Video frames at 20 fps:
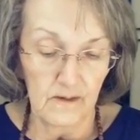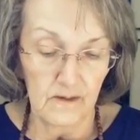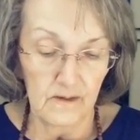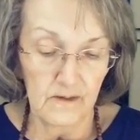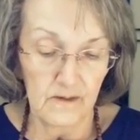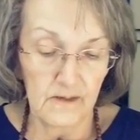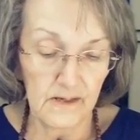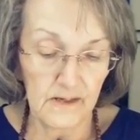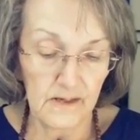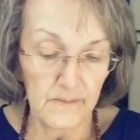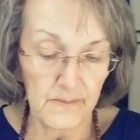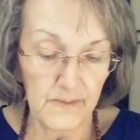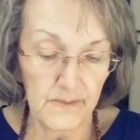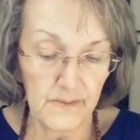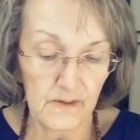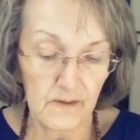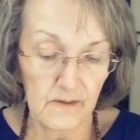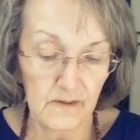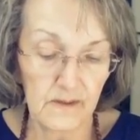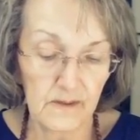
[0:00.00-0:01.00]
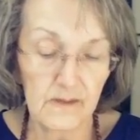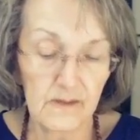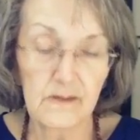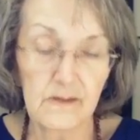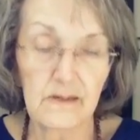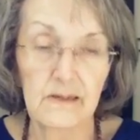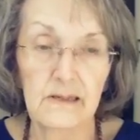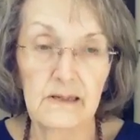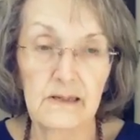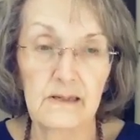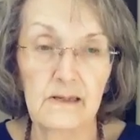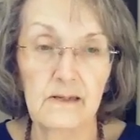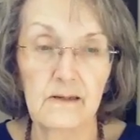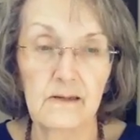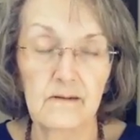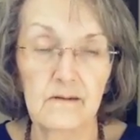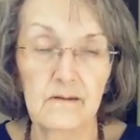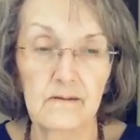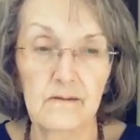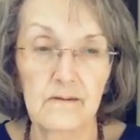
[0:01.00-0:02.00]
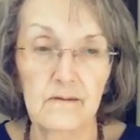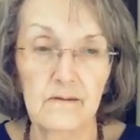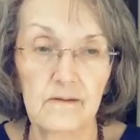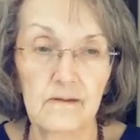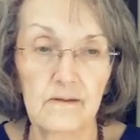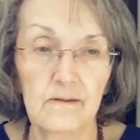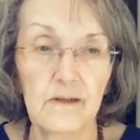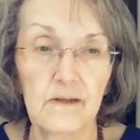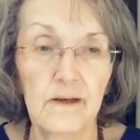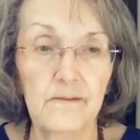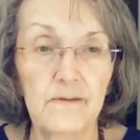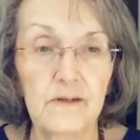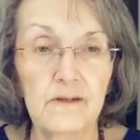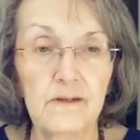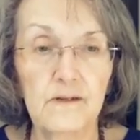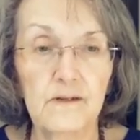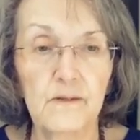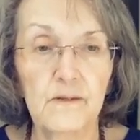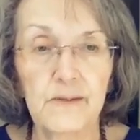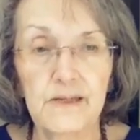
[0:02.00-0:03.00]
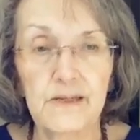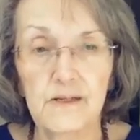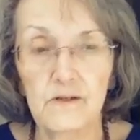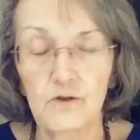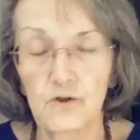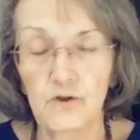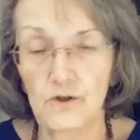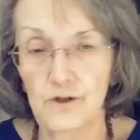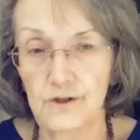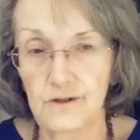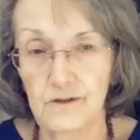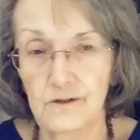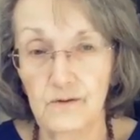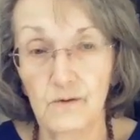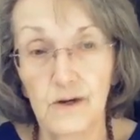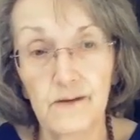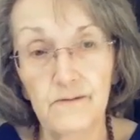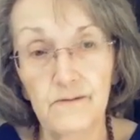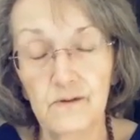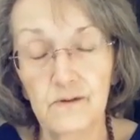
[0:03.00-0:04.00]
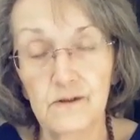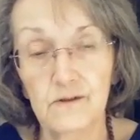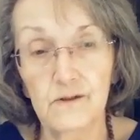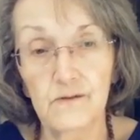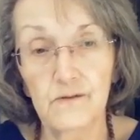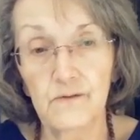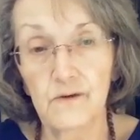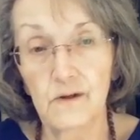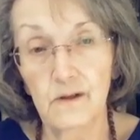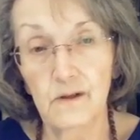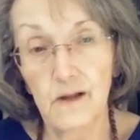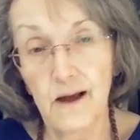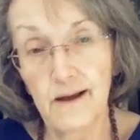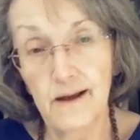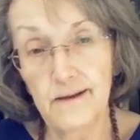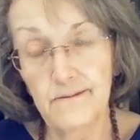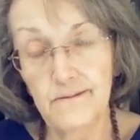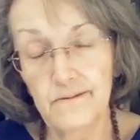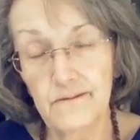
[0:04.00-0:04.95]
Deep listening, loving speech, reverence for life.